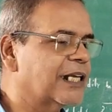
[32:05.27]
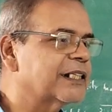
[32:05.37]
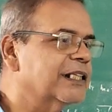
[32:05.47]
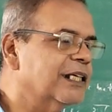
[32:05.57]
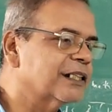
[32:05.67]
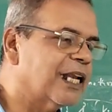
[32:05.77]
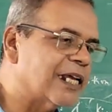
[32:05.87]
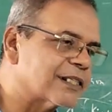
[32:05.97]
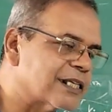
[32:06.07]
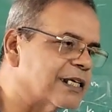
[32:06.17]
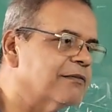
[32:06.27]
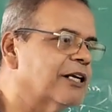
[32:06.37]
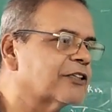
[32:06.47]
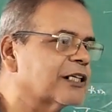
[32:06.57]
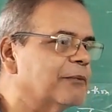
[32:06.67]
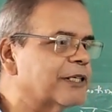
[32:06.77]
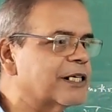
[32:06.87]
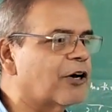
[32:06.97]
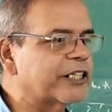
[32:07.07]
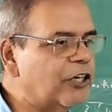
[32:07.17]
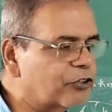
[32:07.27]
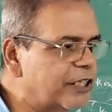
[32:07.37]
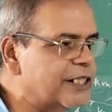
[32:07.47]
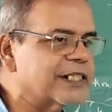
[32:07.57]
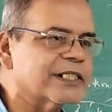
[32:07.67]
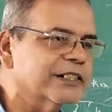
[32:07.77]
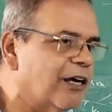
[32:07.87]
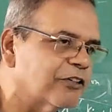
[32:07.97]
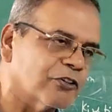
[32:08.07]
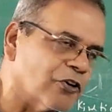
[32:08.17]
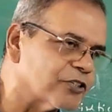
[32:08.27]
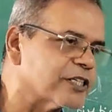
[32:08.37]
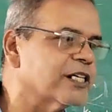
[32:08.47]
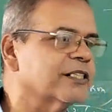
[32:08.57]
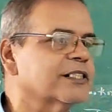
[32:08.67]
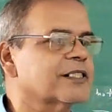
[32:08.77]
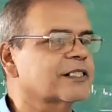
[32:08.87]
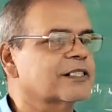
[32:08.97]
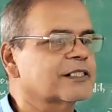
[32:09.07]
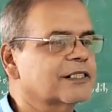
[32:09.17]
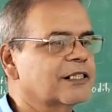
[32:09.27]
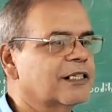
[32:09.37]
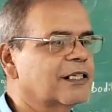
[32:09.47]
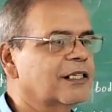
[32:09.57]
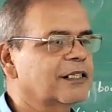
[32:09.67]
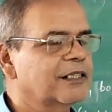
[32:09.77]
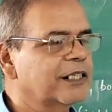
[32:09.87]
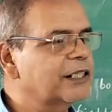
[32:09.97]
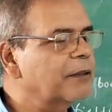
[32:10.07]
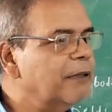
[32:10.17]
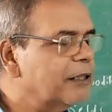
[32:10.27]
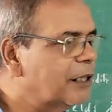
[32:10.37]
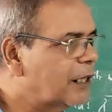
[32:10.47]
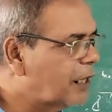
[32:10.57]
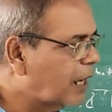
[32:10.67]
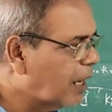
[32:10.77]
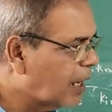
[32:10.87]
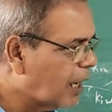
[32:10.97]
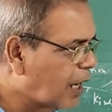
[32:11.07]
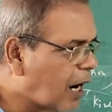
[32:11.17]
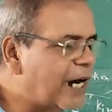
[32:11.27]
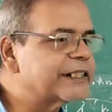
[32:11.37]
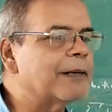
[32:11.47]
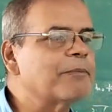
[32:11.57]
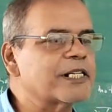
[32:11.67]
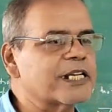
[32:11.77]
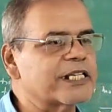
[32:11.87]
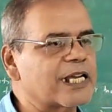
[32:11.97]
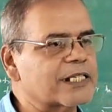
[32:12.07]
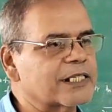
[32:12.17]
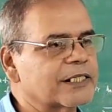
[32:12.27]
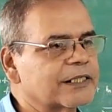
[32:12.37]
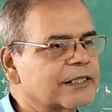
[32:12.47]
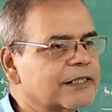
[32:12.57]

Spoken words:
like say electrochemical or electrolysis, you are not considering this. It is a high temperature reaction.